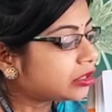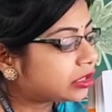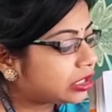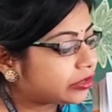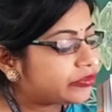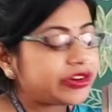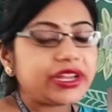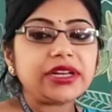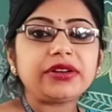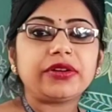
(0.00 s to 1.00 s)
the
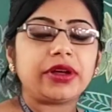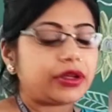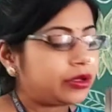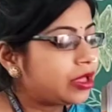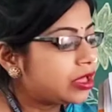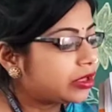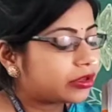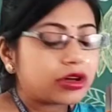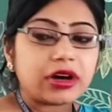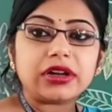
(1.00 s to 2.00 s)
green
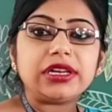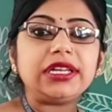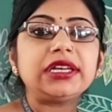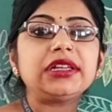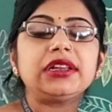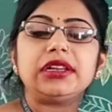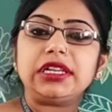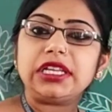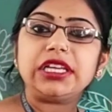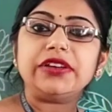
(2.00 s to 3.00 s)
curly
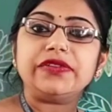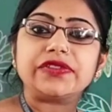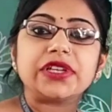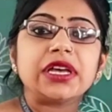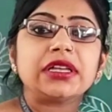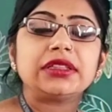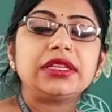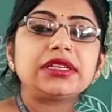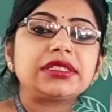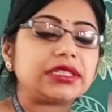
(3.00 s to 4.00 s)
leaves.
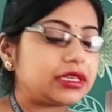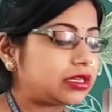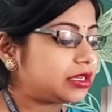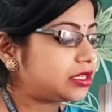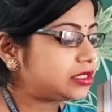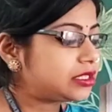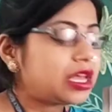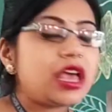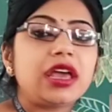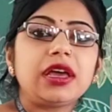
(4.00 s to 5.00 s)
This is
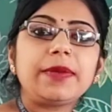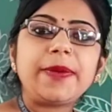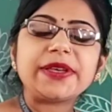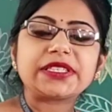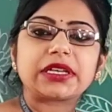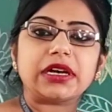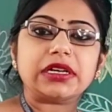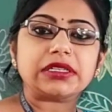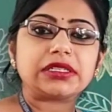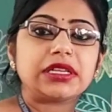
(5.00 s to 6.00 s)

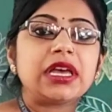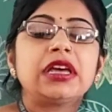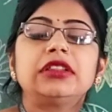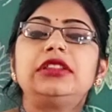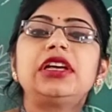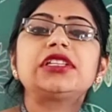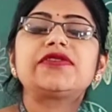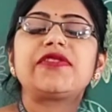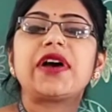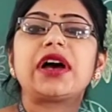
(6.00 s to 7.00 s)
hibiscus. This
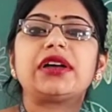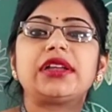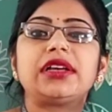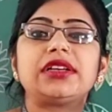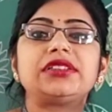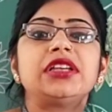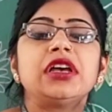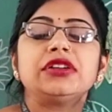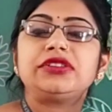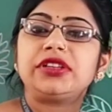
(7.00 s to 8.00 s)
flower is
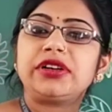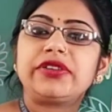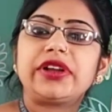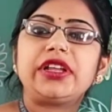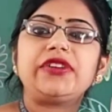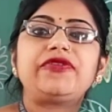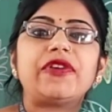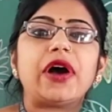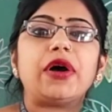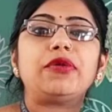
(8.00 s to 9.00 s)
generally
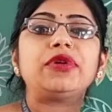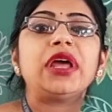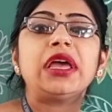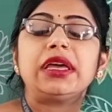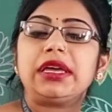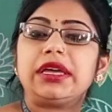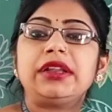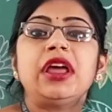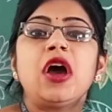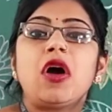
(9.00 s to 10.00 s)
found
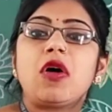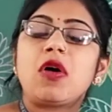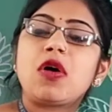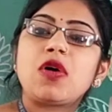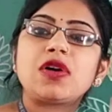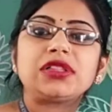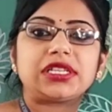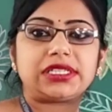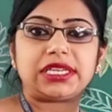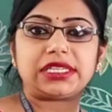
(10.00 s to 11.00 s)
in all
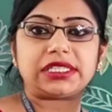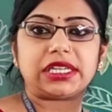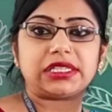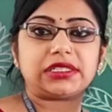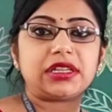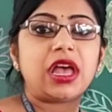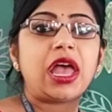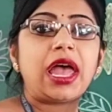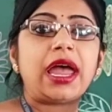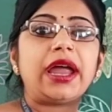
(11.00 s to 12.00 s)
the seasons
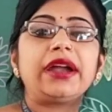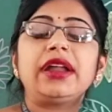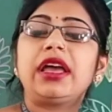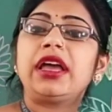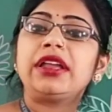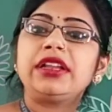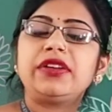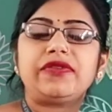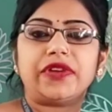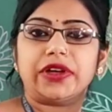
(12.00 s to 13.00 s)
and
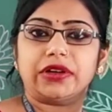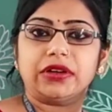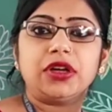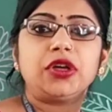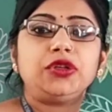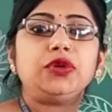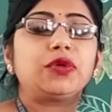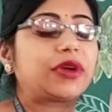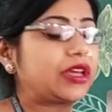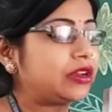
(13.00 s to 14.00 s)
anywhere.
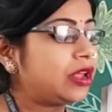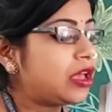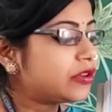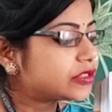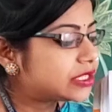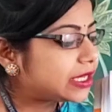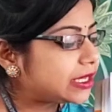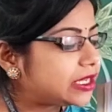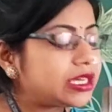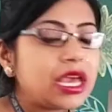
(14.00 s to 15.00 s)
You can
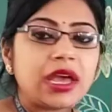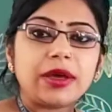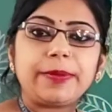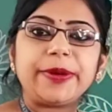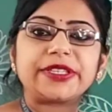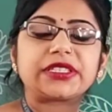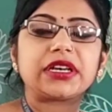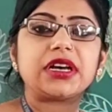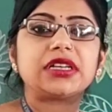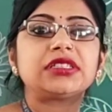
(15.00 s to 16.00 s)
see
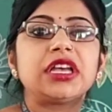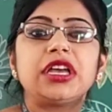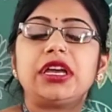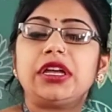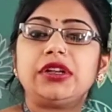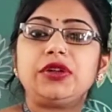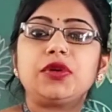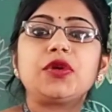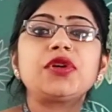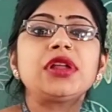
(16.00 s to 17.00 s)
hibiscus in
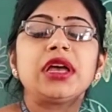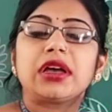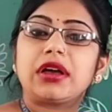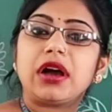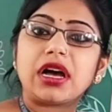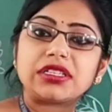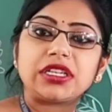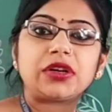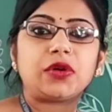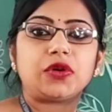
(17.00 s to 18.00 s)
your
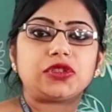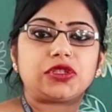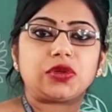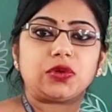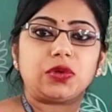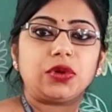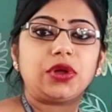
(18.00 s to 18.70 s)
garden also.